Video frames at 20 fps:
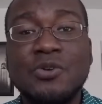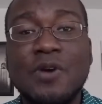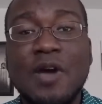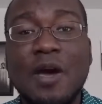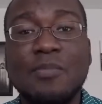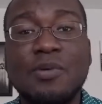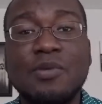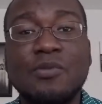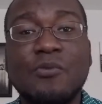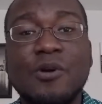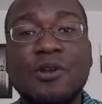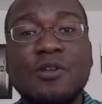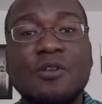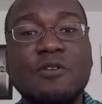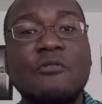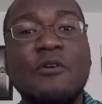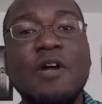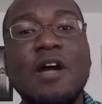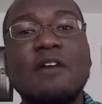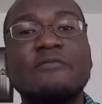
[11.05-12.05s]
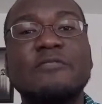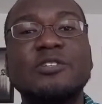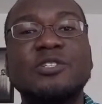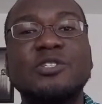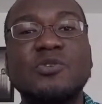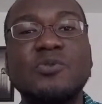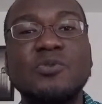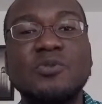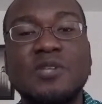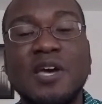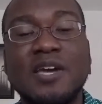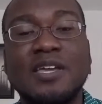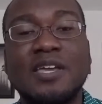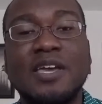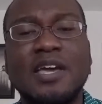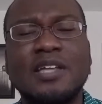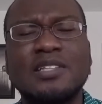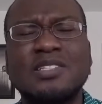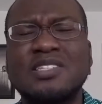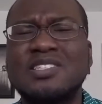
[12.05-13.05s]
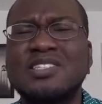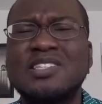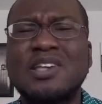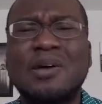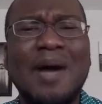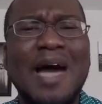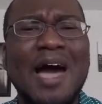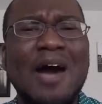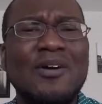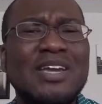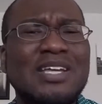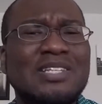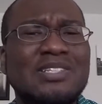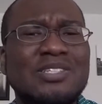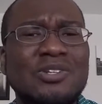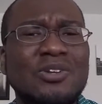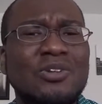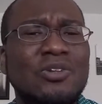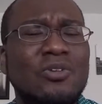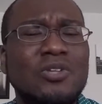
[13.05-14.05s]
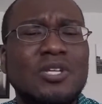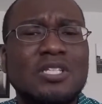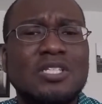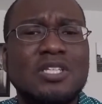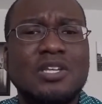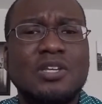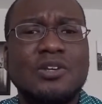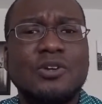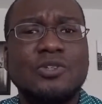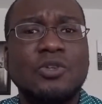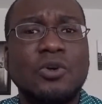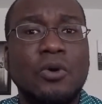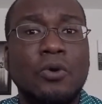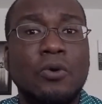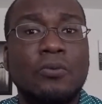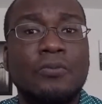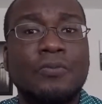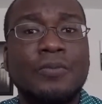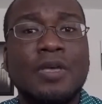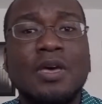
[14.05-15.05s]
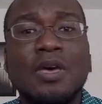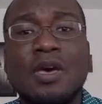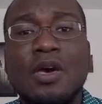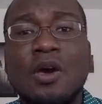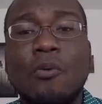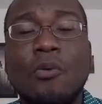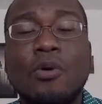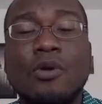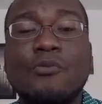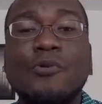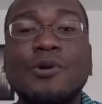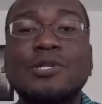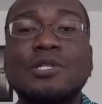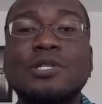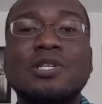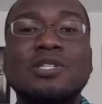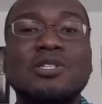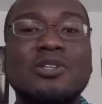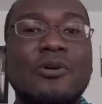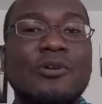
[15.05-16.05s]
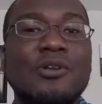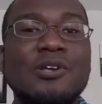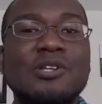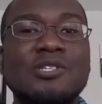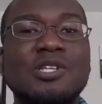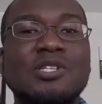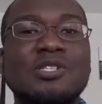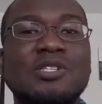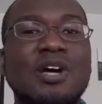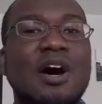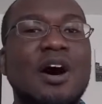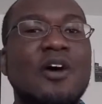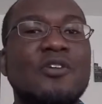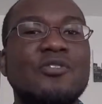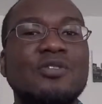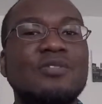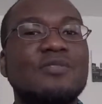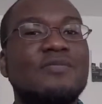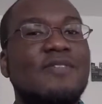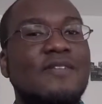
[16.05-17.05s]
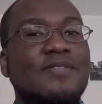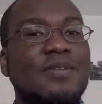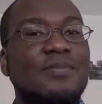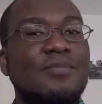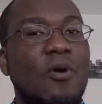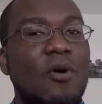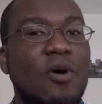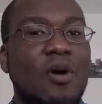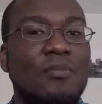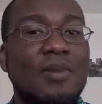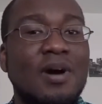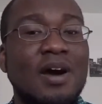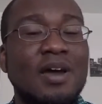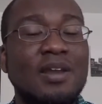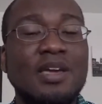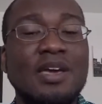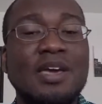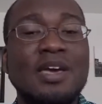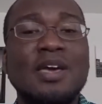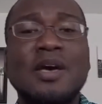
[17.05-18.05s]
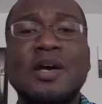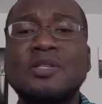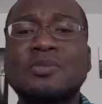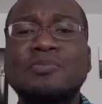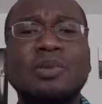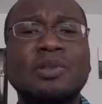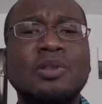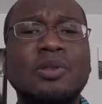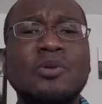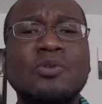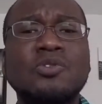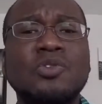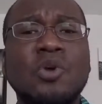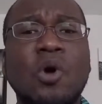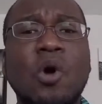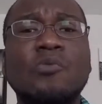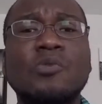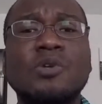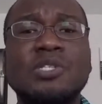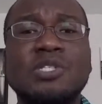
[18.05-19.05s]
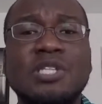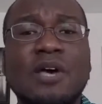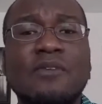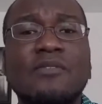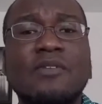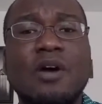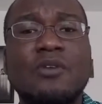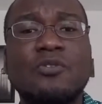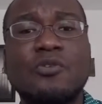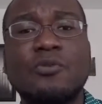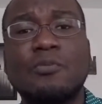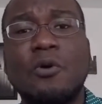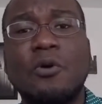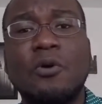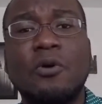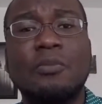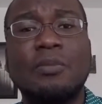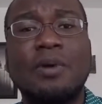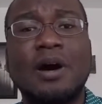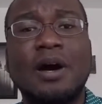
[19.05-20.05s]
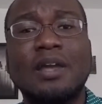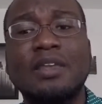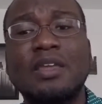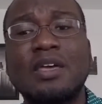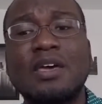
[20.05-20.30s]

have been running around for 2 decades, and somehow he's still only 10 years old. What originally started as just 150 Pokemon has ballooned to over 700 Pokemon,